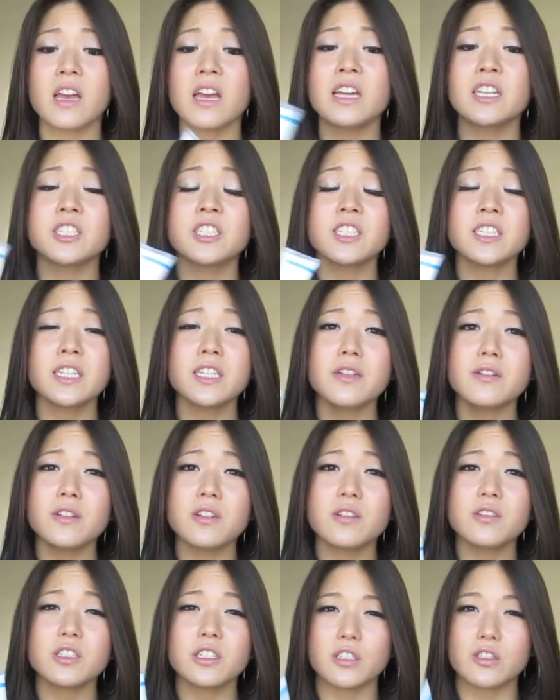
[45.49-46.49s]
And she said,
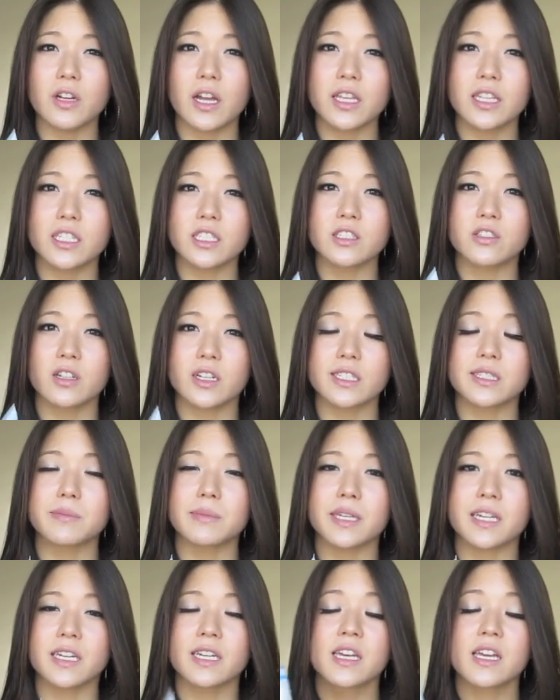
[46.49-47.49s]
no, just try this. Trust
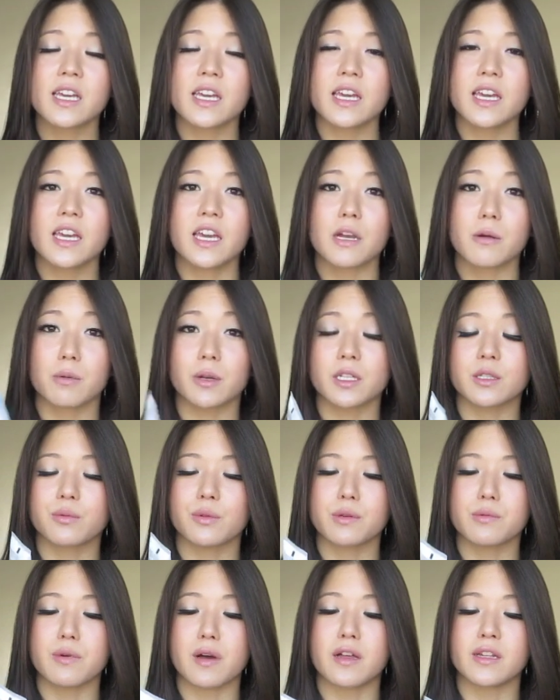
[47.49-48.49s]
me, it works
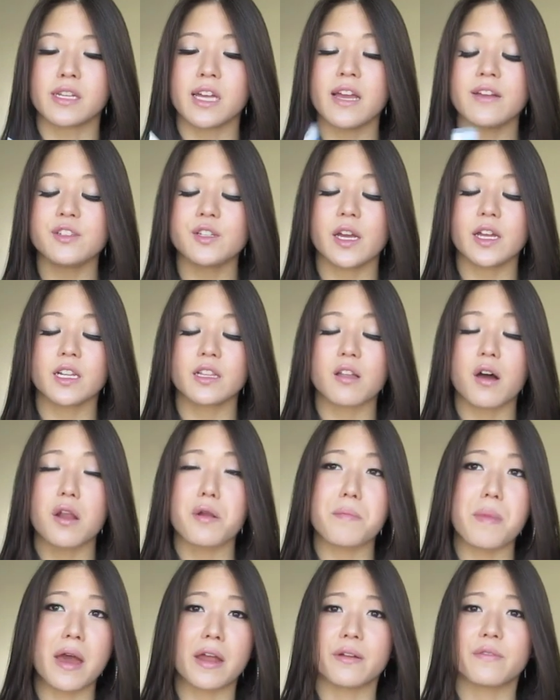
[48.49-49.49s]
really well. And I've tried a lot
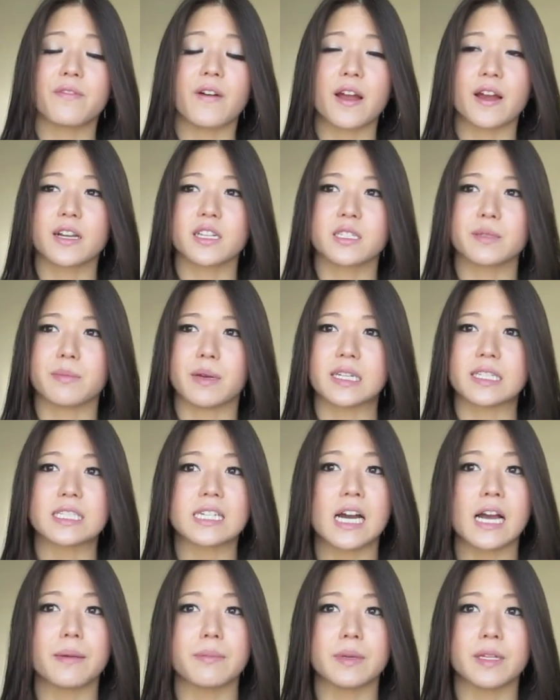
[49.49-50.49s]
of mattifiers in my time.